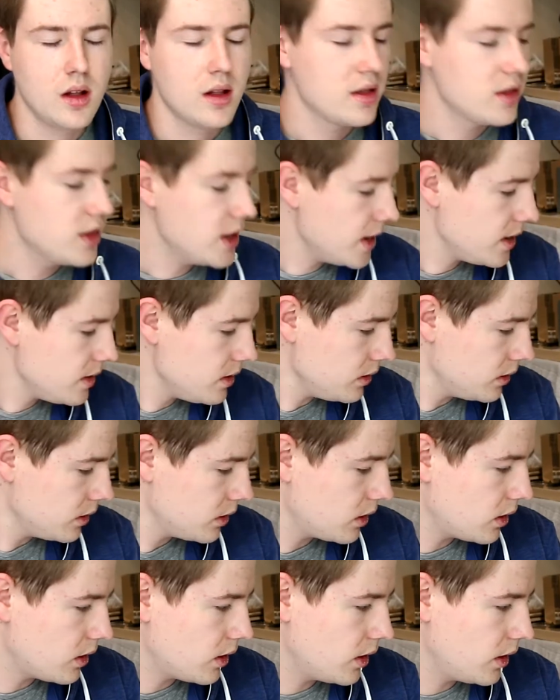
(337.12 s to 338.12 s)
Then
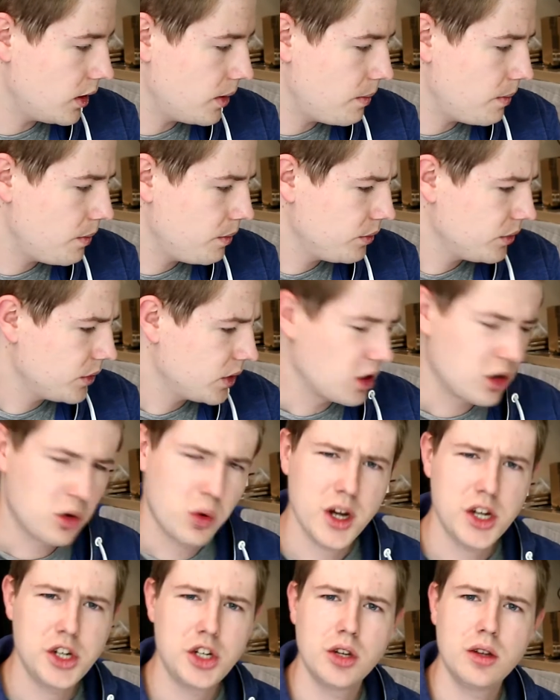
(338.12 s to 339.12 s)
a
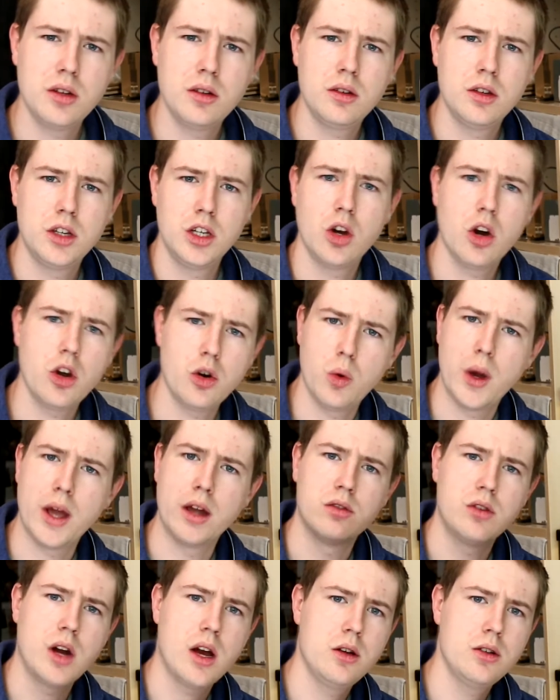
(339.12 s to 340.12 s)
question the other way
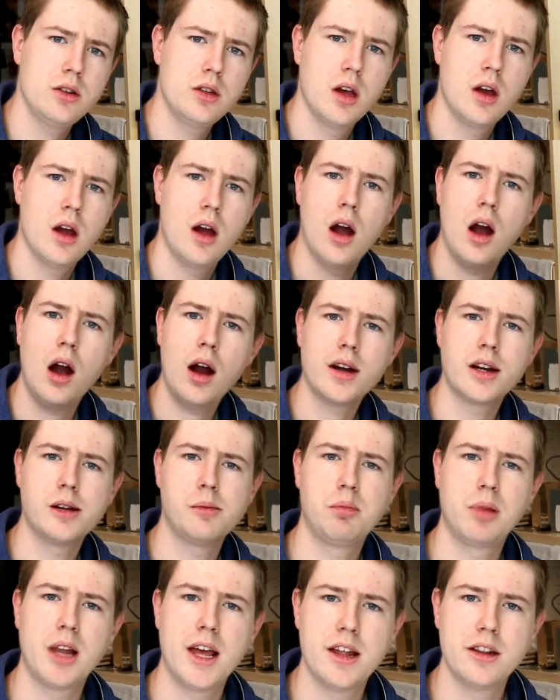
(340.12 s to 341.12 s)
around: are there
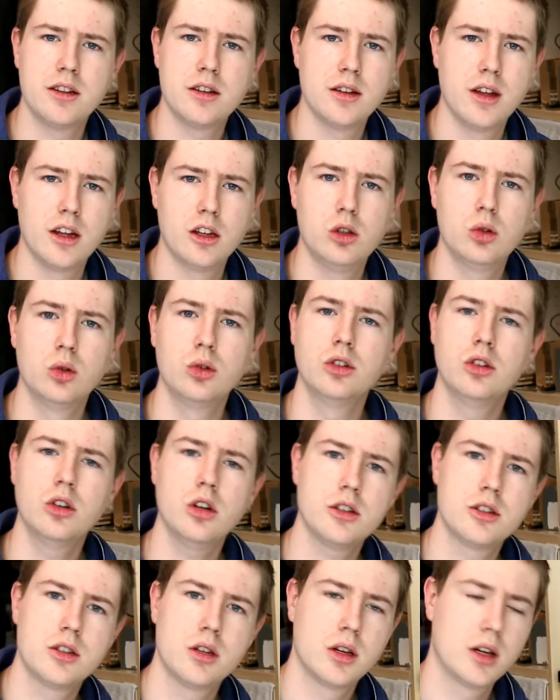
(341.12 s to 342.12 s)
plants that do
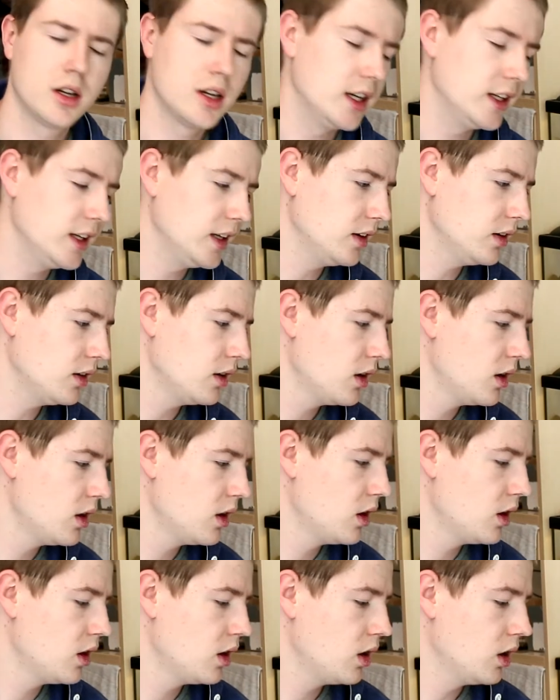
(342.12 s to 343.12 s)
not clean
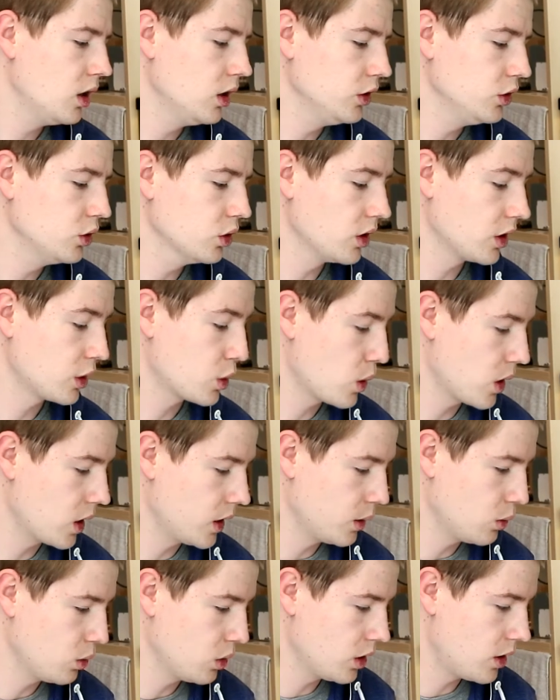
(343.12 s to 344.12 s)
your
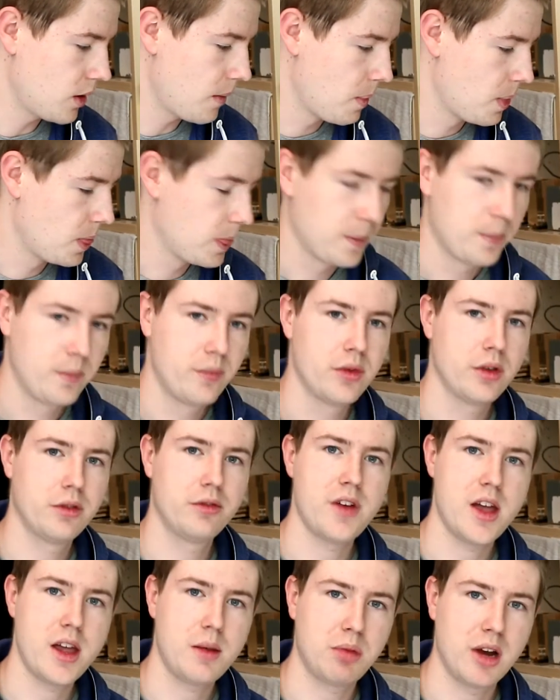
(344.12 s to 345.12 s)
aquarium water?
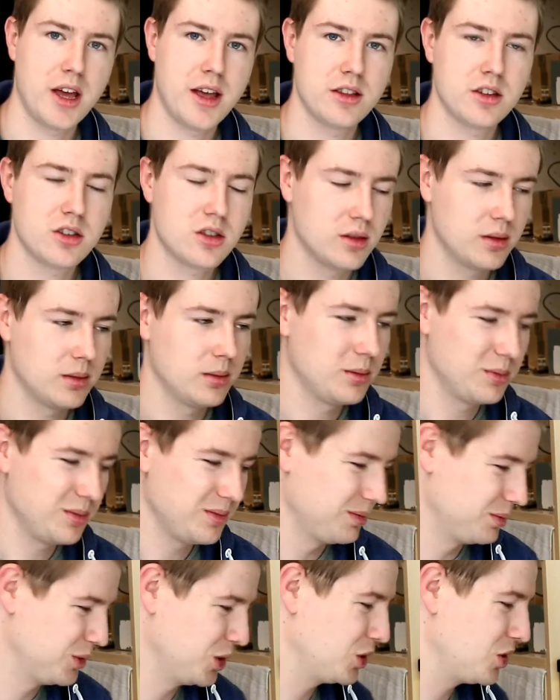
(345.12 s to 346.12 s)
Fake plants,
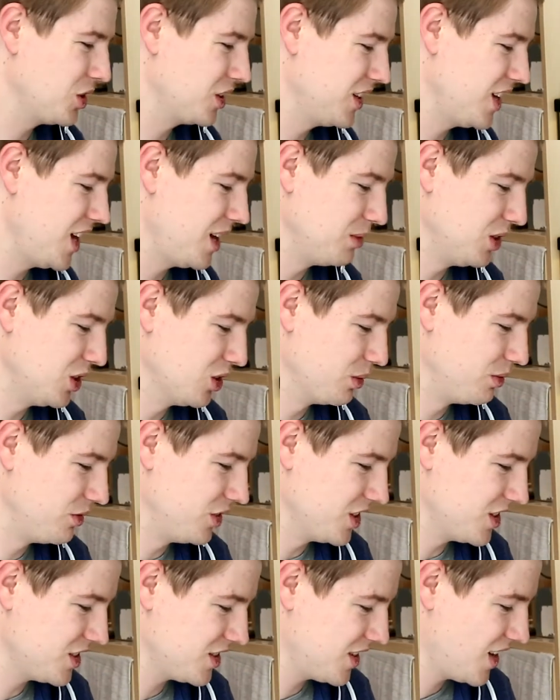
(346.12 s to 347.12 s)
I'm not going to name the
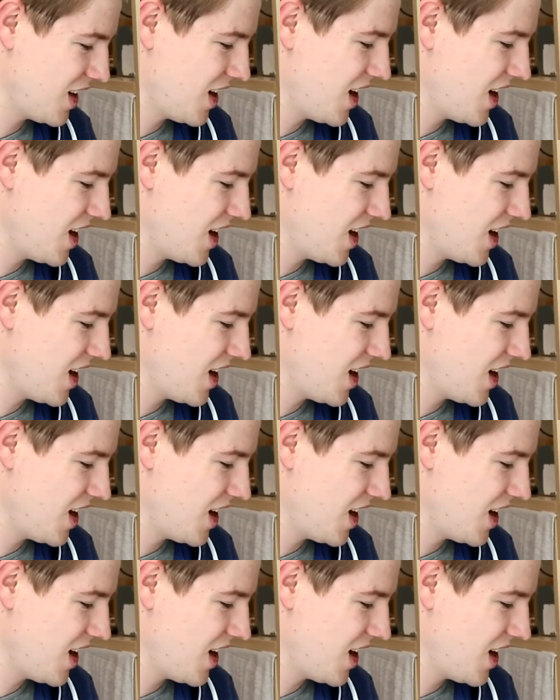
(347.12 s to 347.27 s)
obvious.